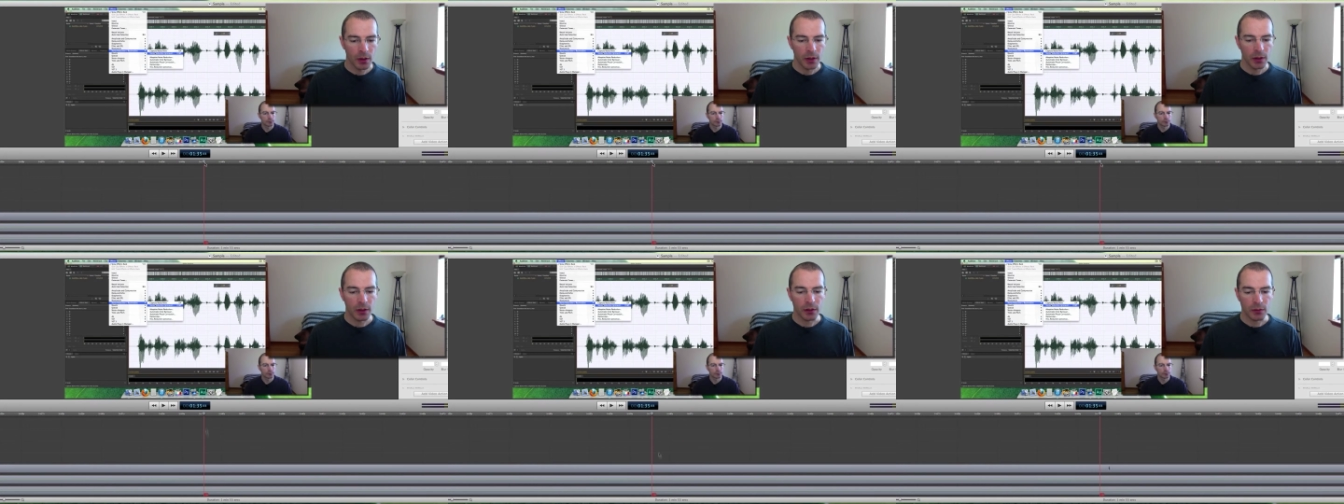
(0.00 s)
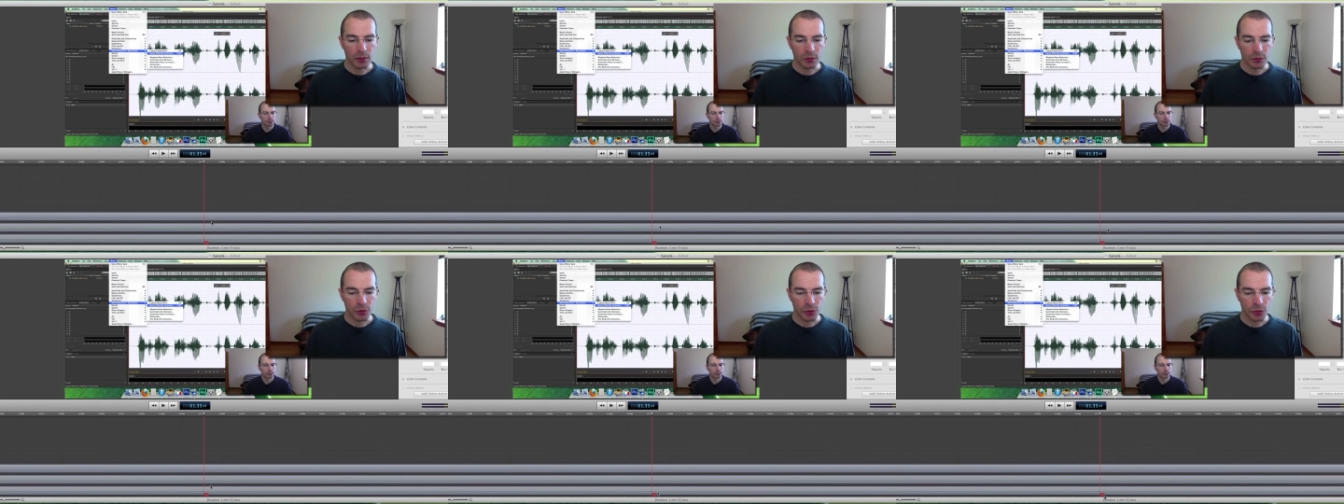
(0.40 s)

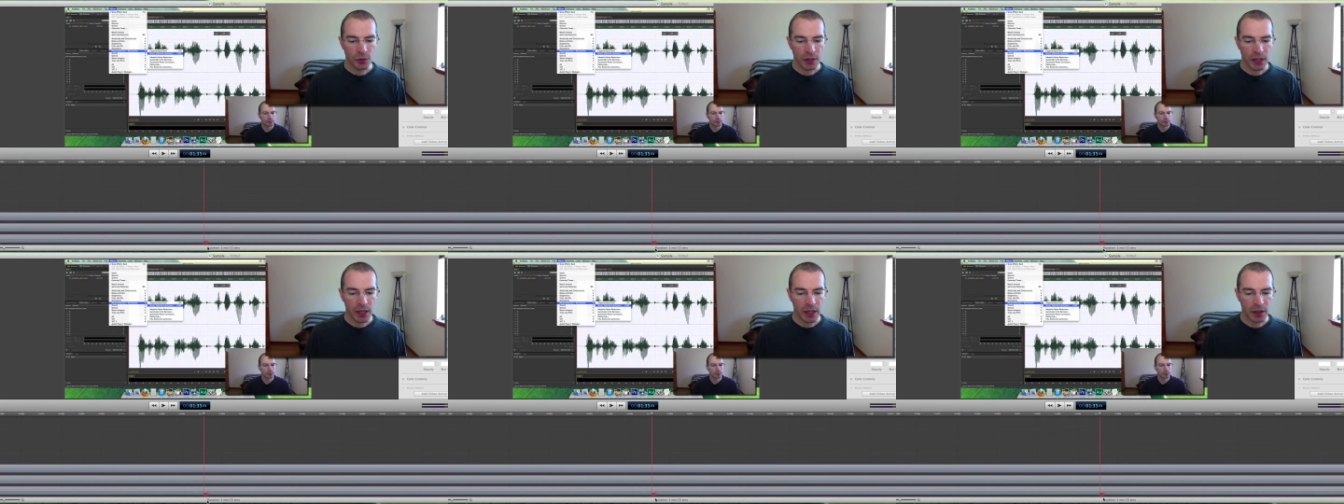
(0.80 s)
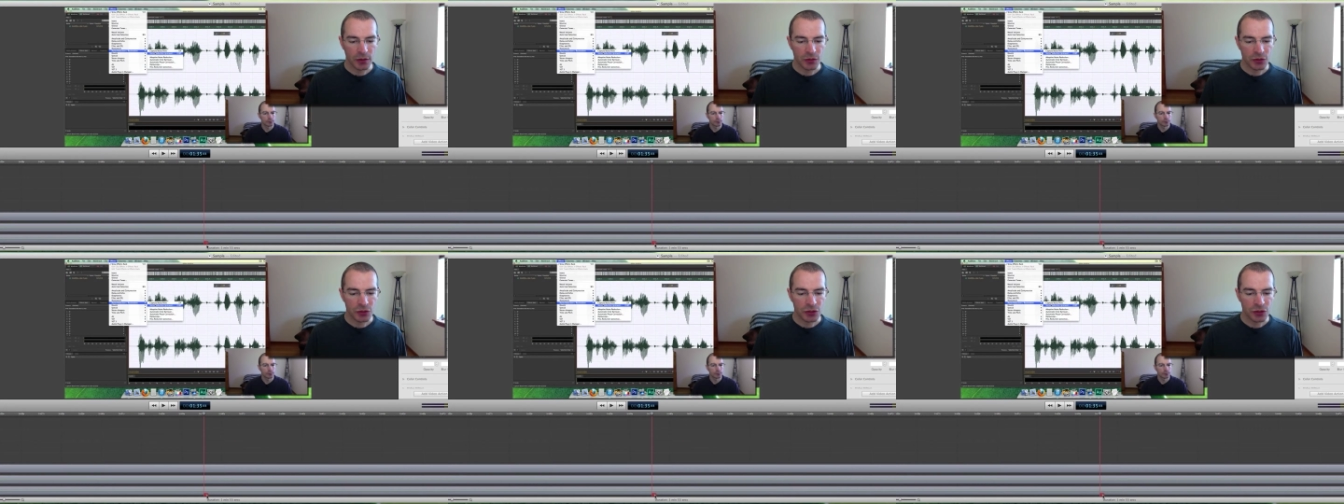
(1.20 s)
Now you
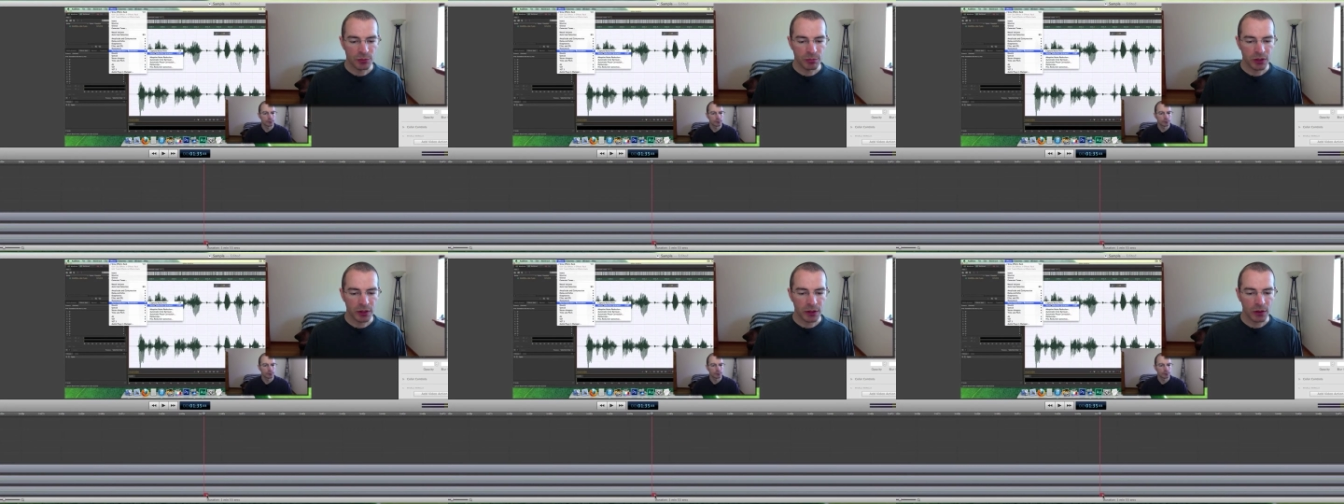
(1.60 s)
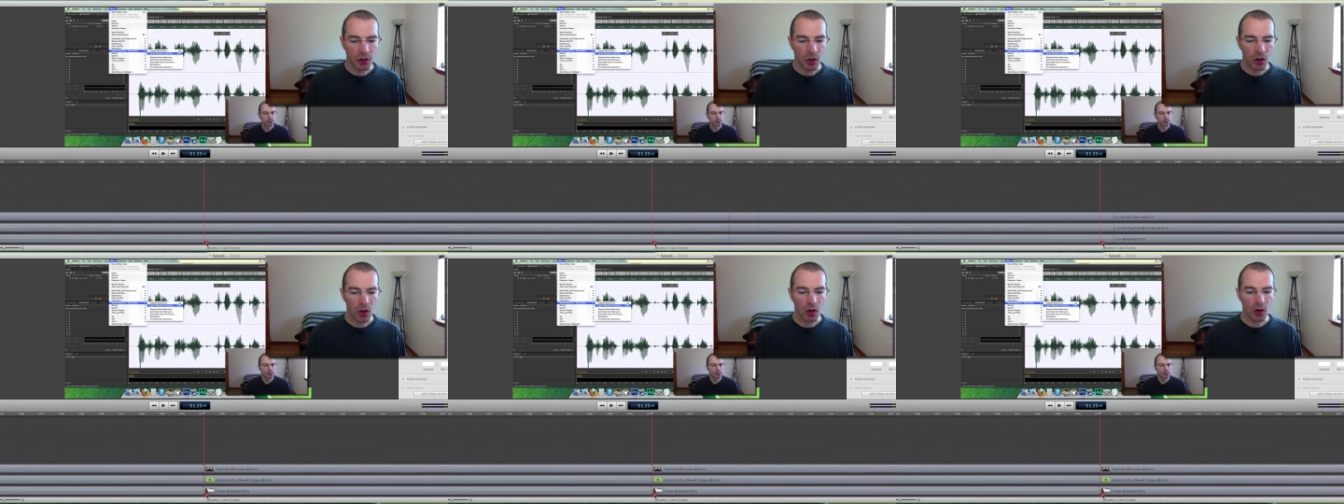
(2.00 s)
can just split
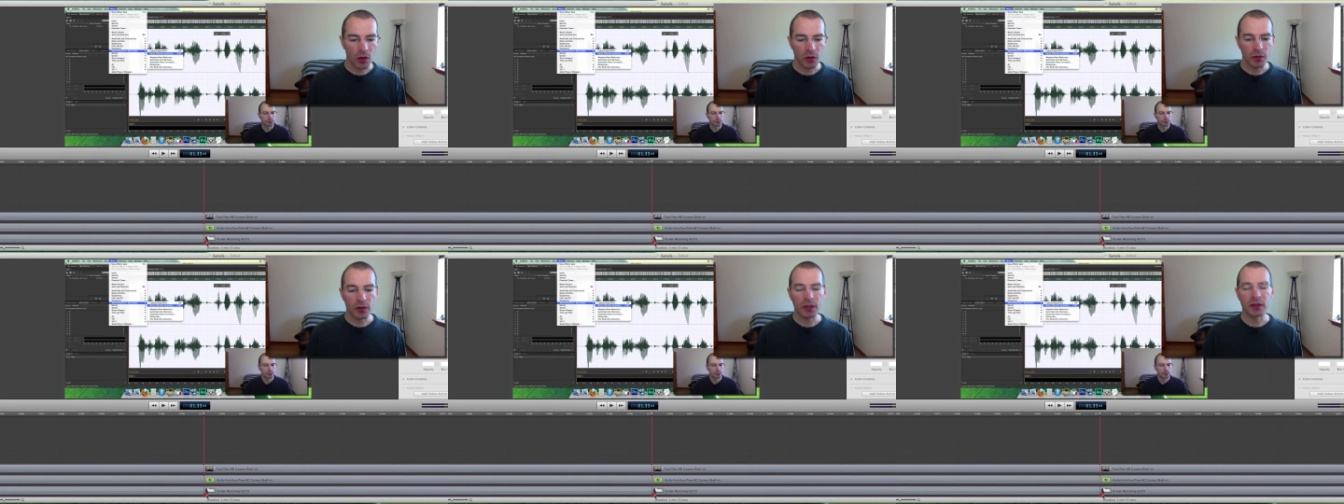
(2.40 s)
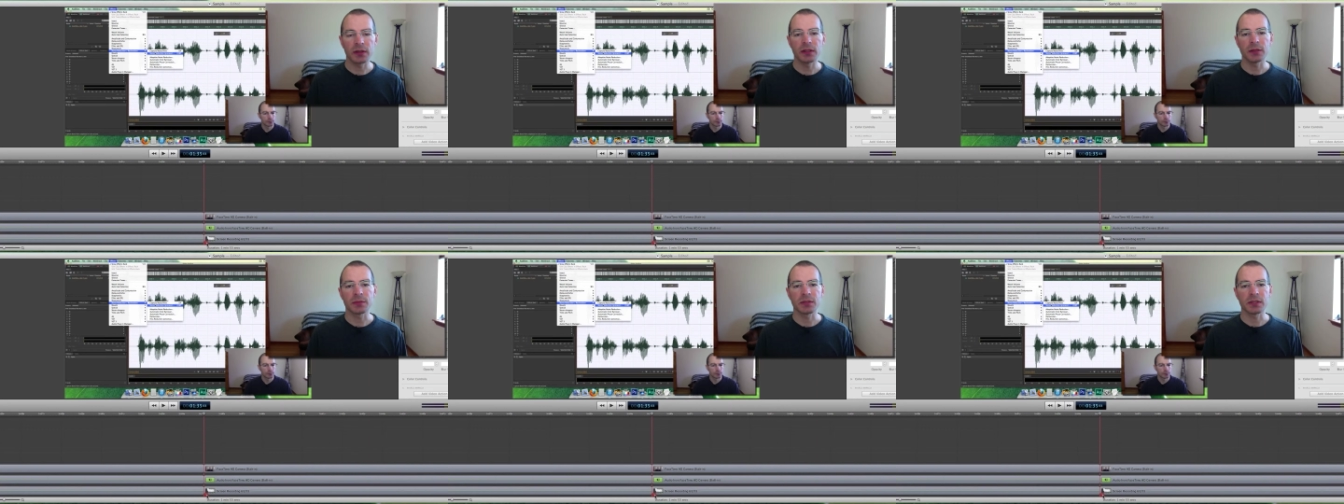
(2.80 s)
all the
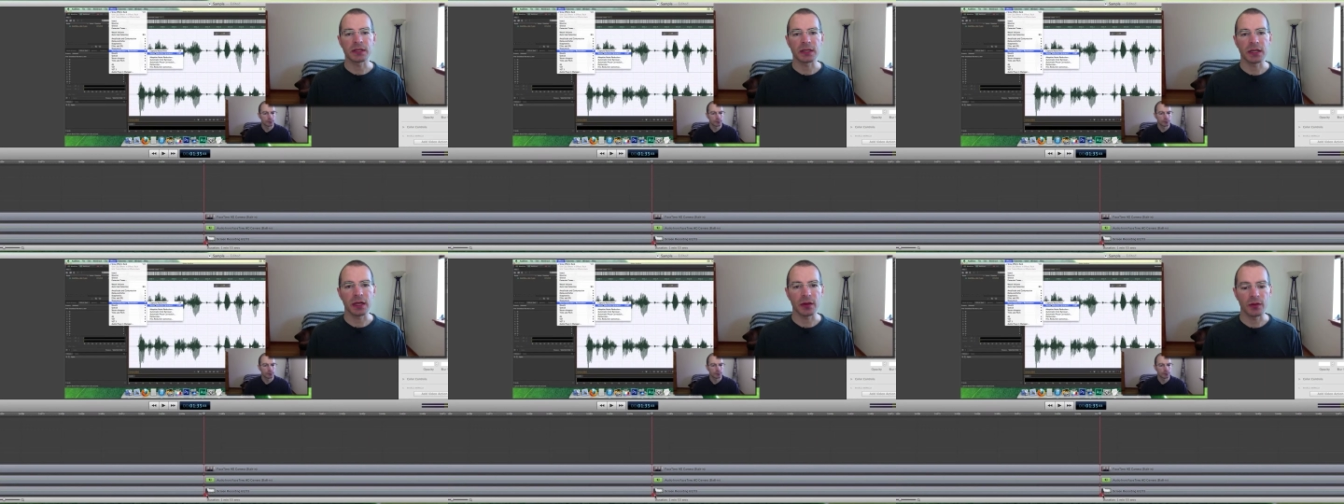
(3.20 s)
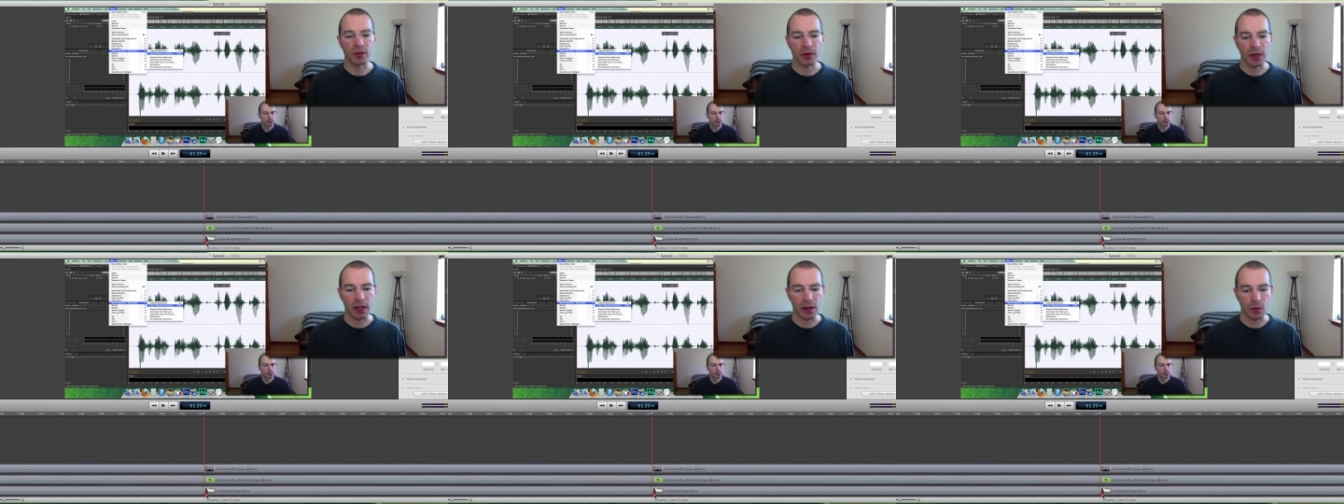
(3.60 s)
clips
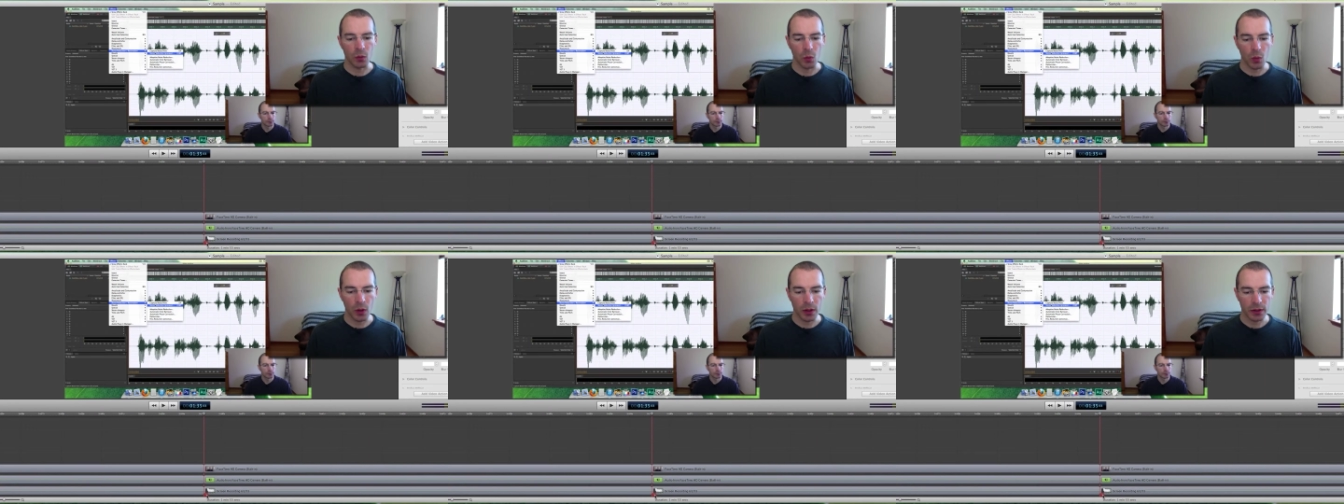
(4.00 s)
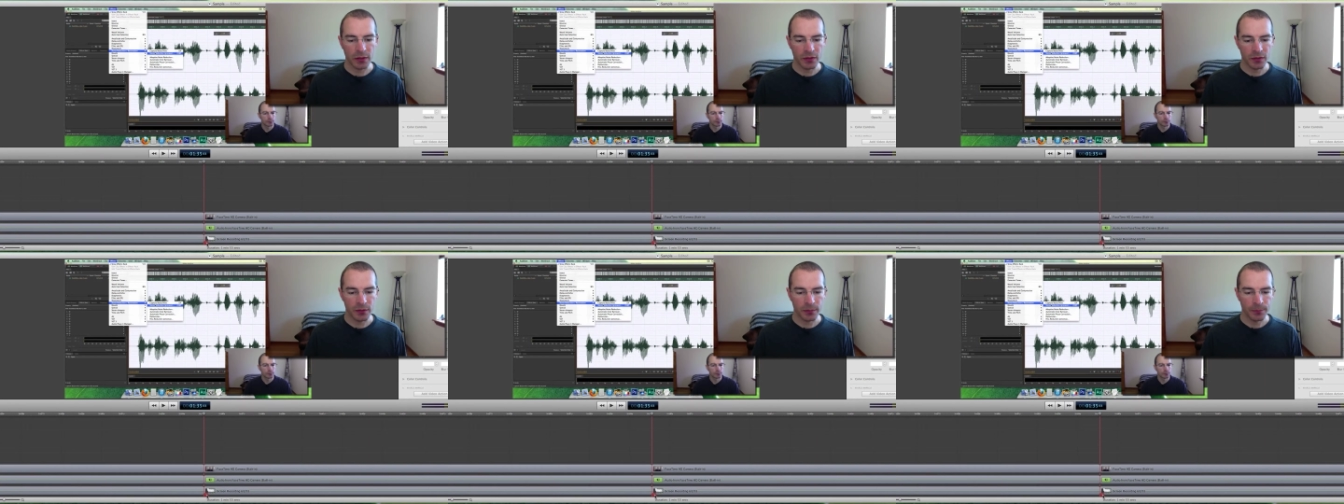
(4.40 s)
together at
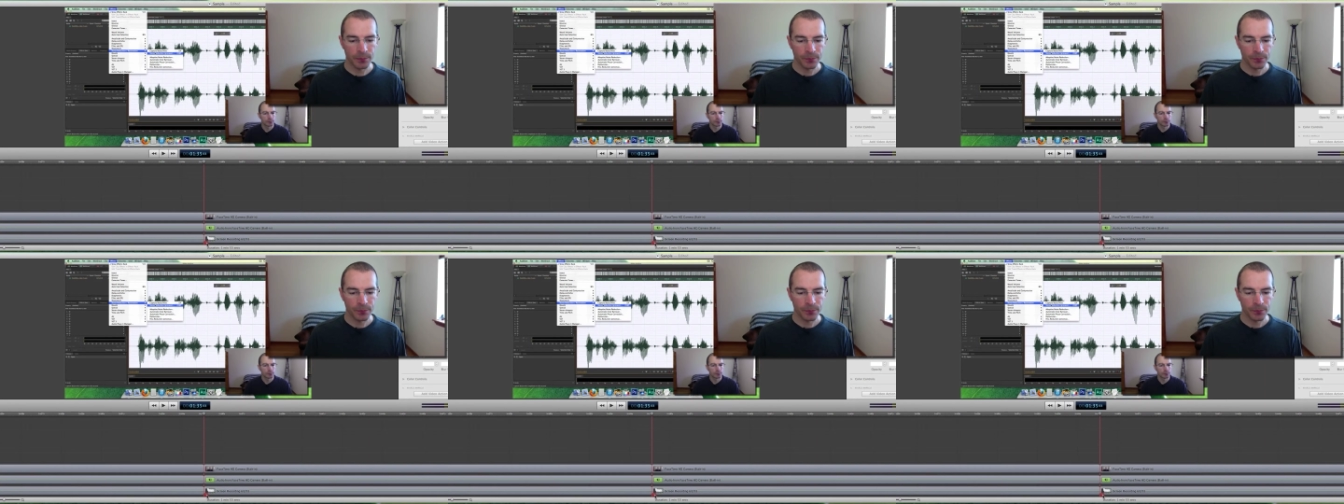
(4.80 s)
once